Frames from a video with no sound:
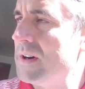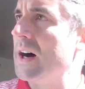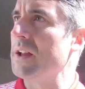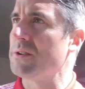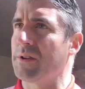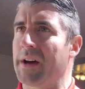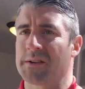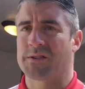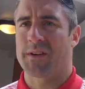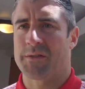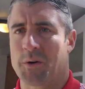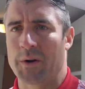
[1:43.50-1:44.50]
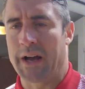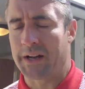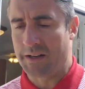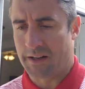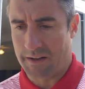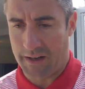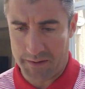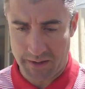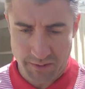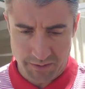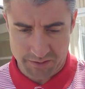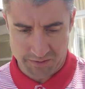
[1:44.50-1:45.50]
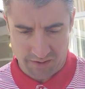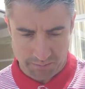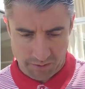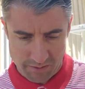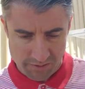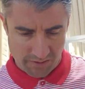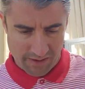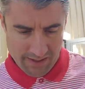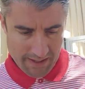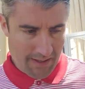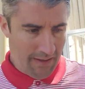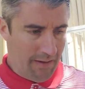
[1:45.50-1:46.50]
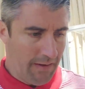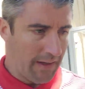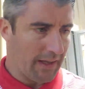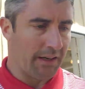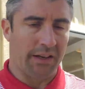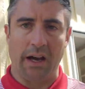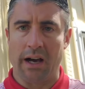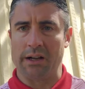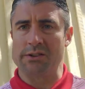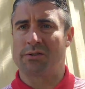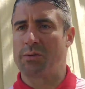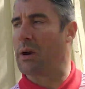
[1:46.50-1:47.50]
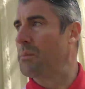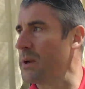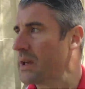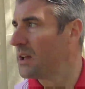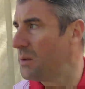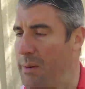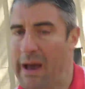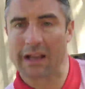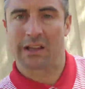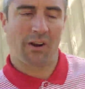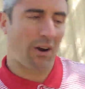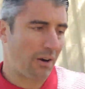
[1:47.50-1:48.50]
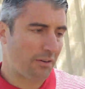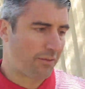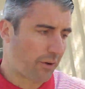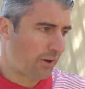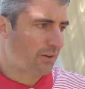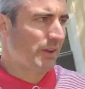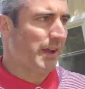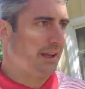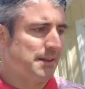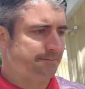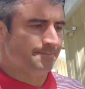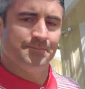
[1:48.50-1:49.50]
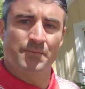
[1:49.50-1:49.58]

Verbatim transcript: Uh, there's a lot of stuff going on he out here in the summers. And uh, I just want to bring you to the backyard for a second.